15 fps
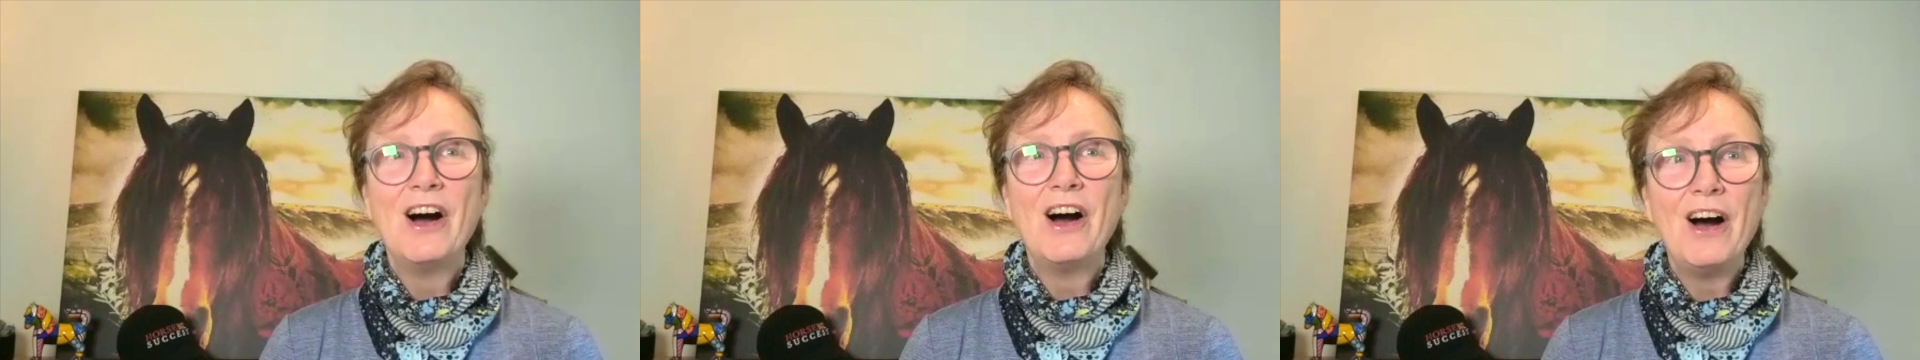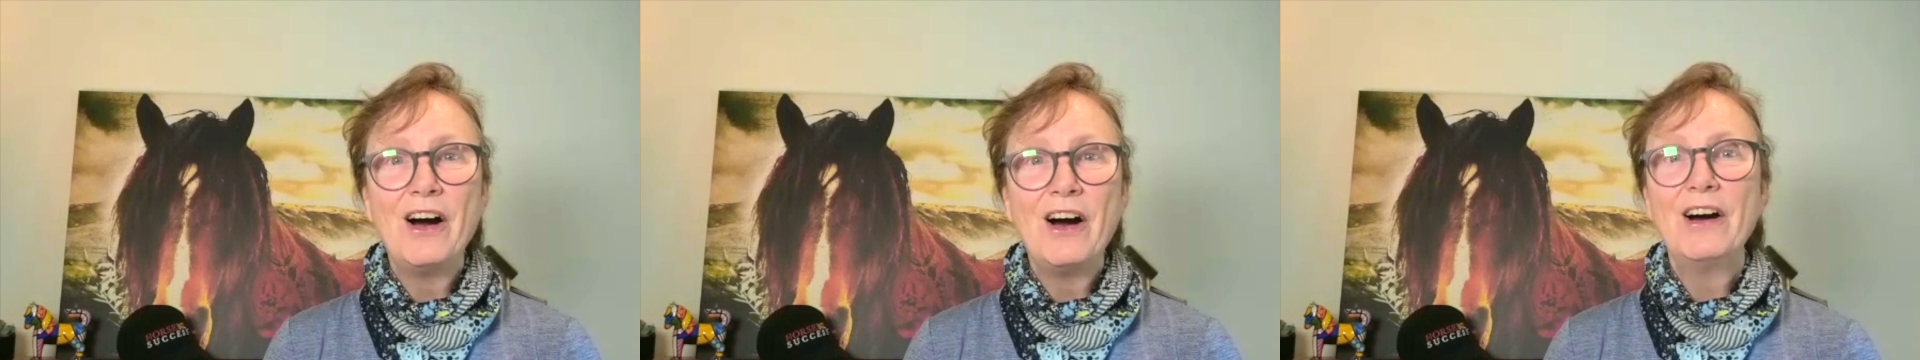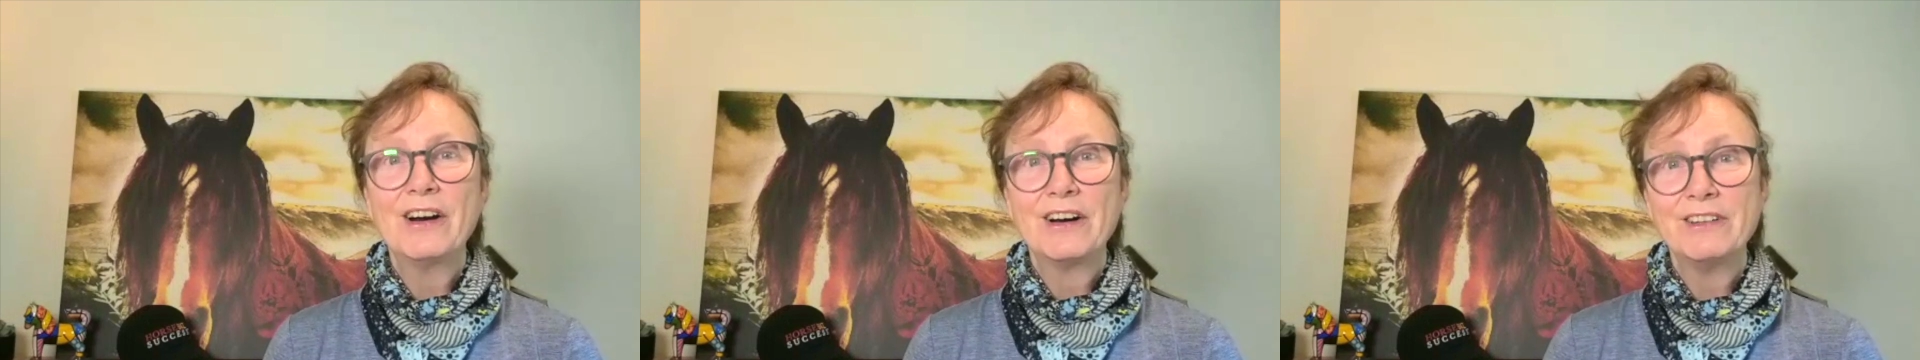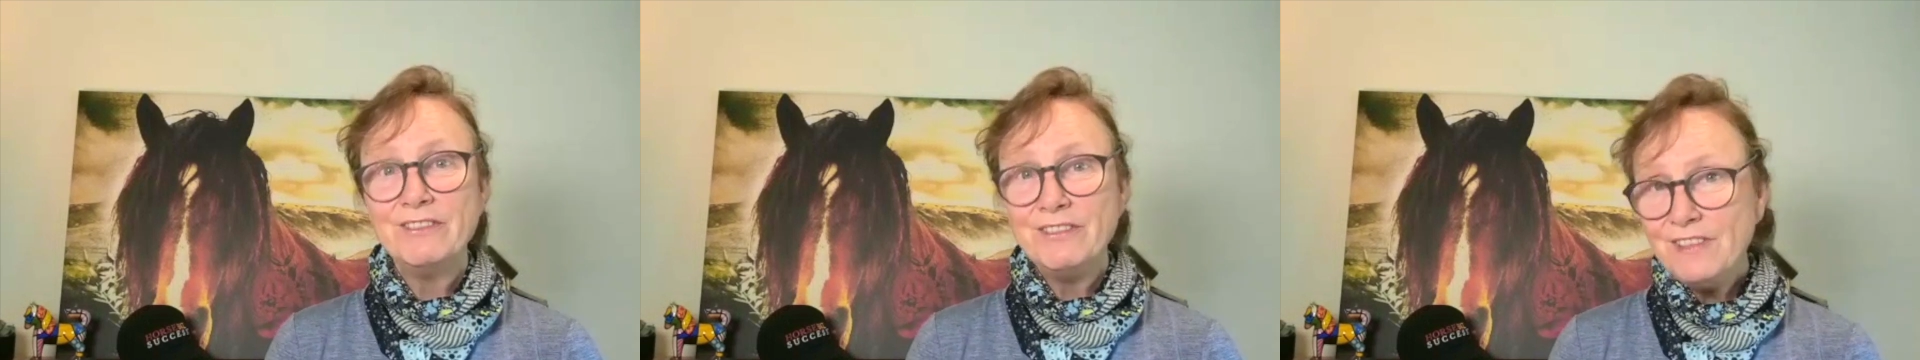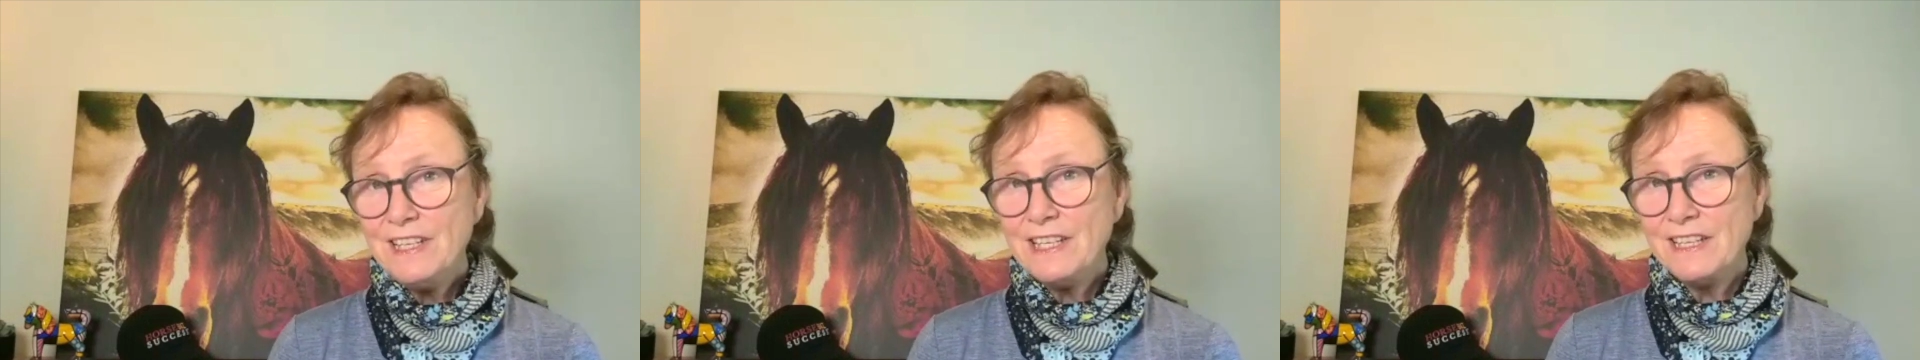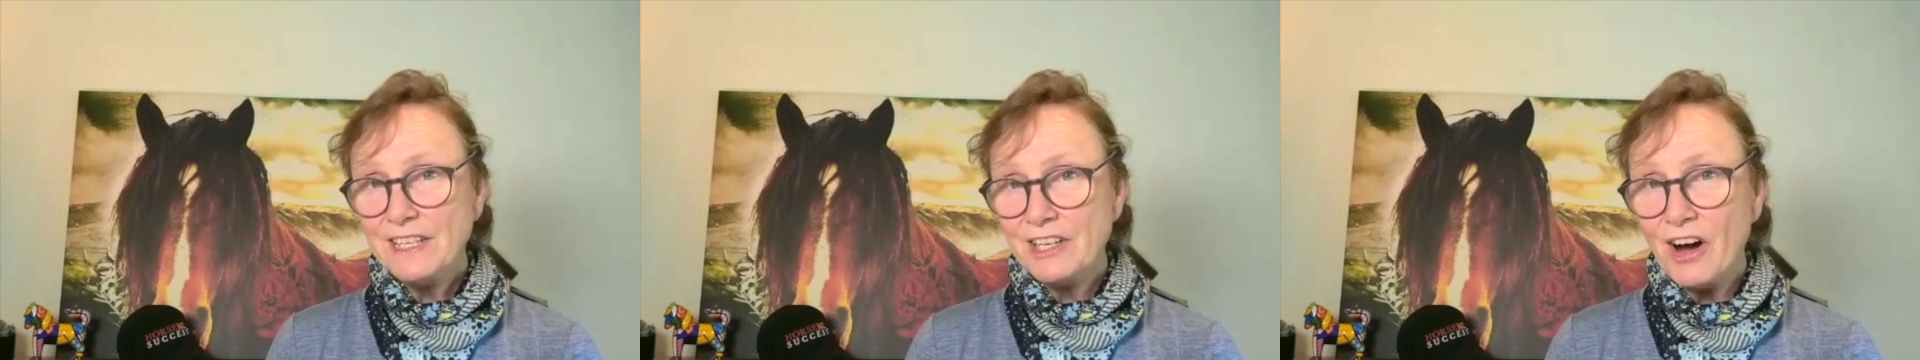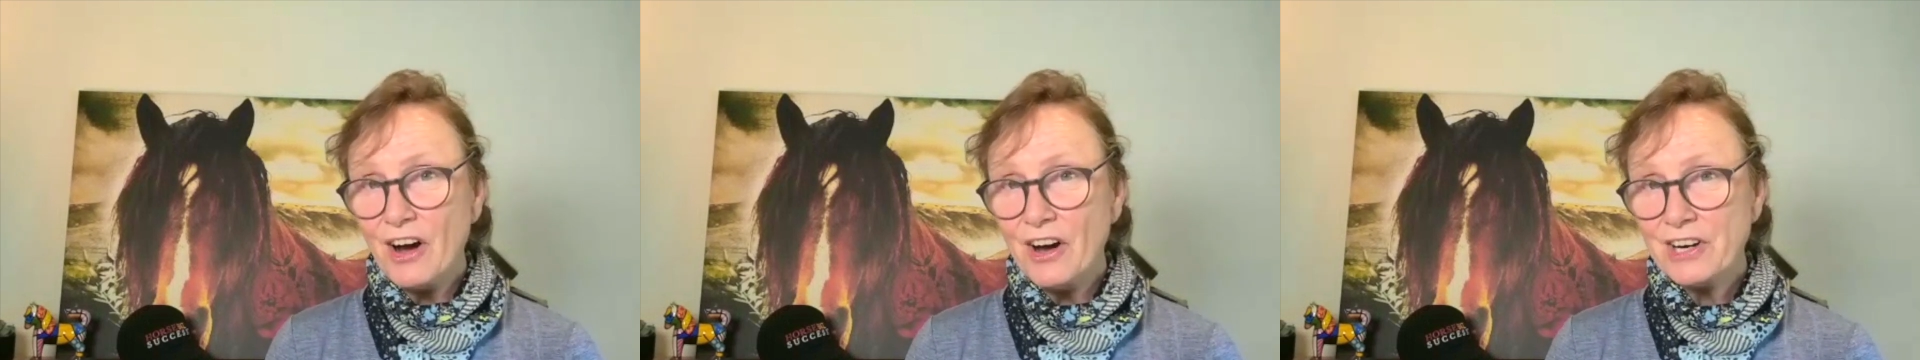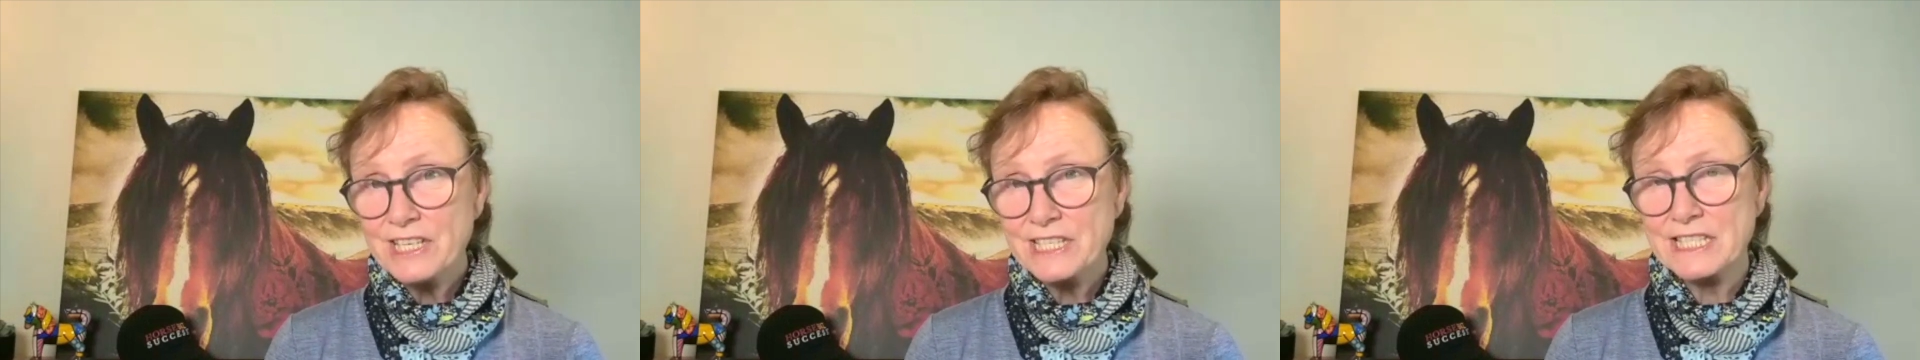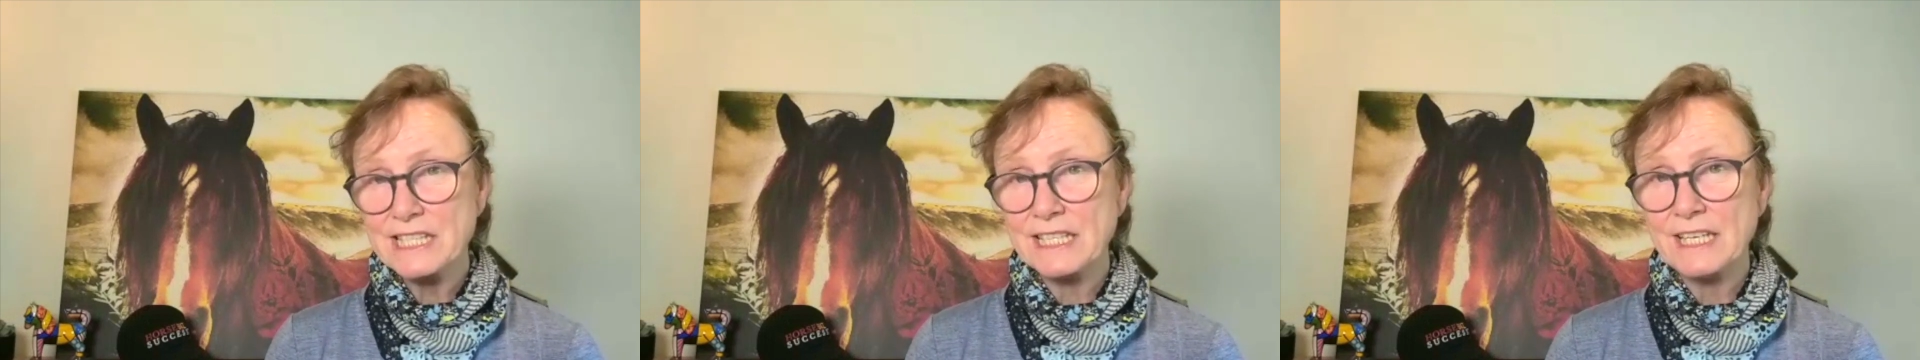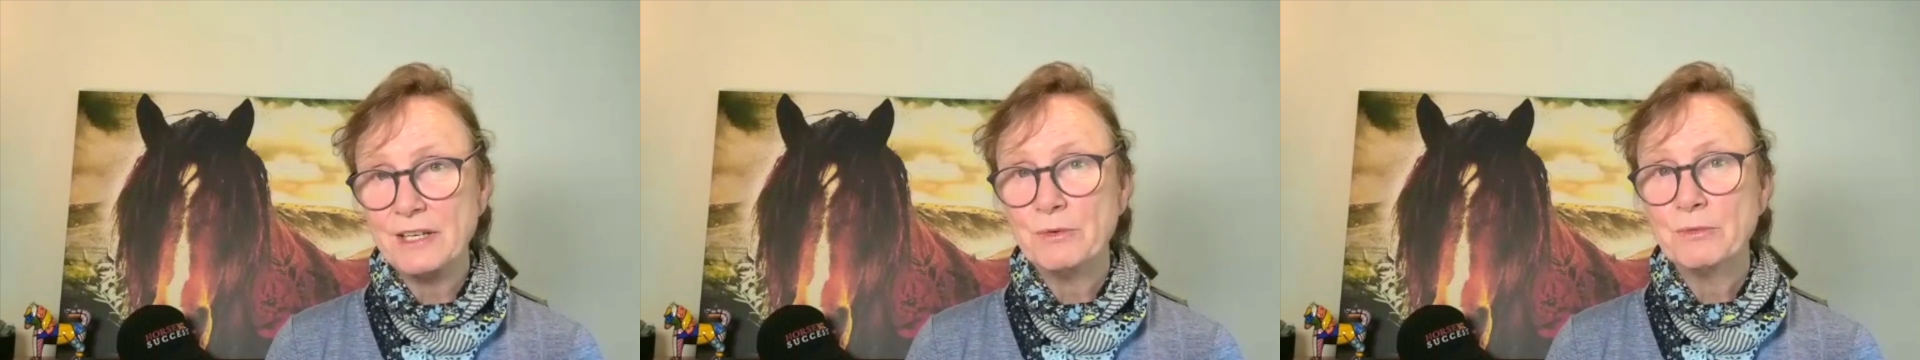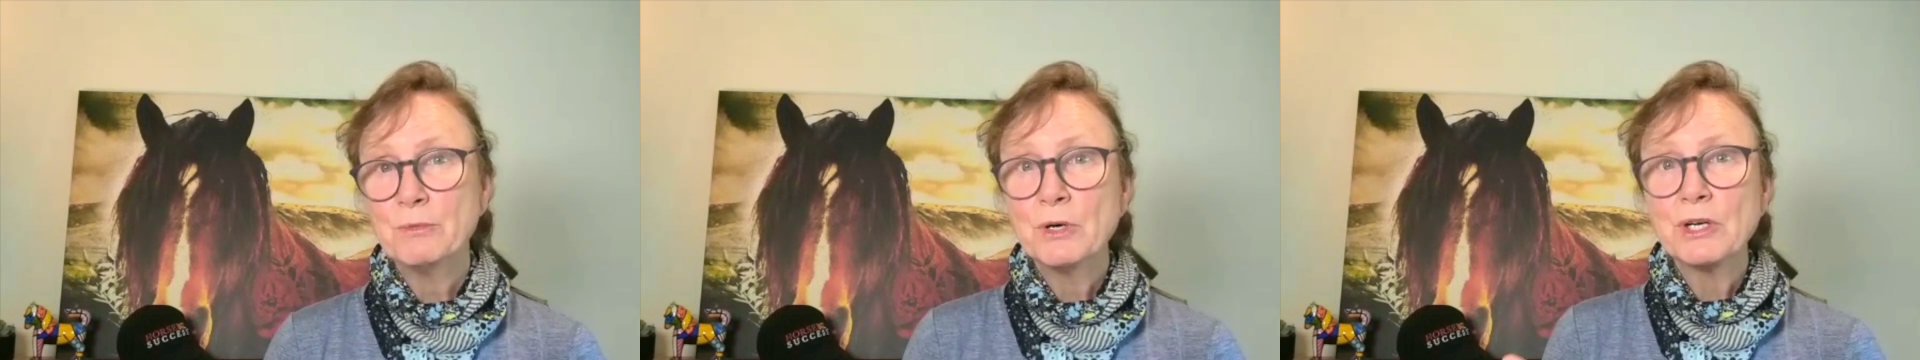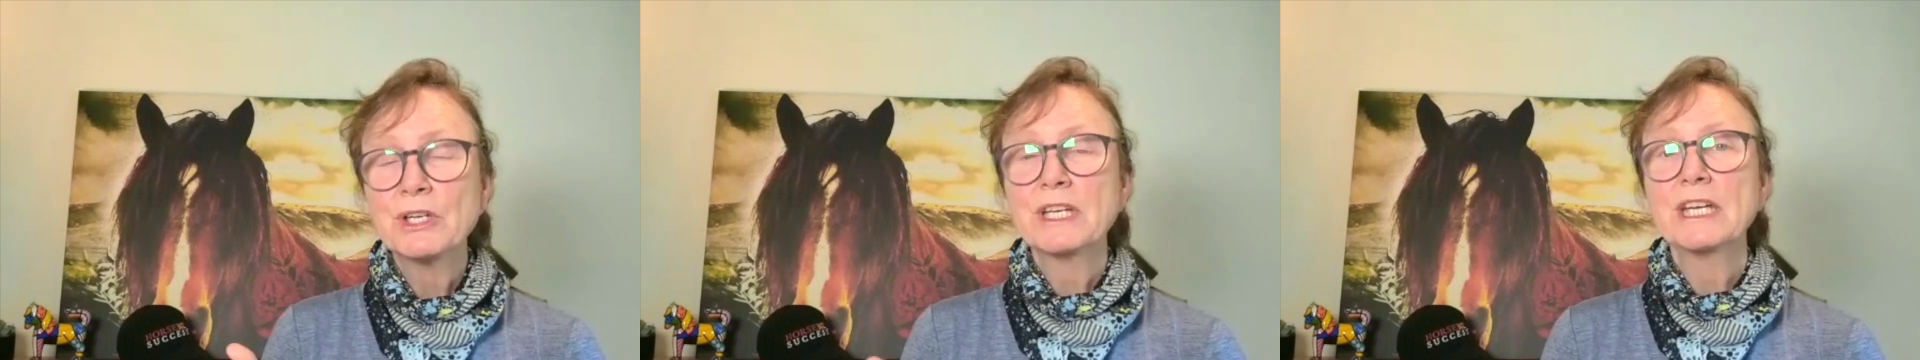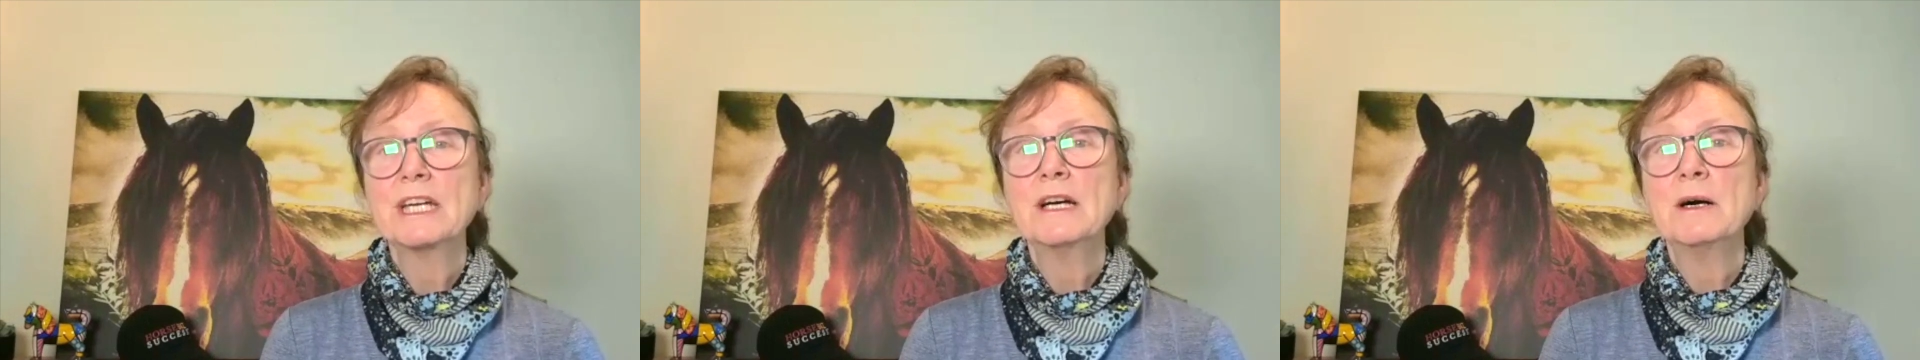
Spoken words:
are really honestly working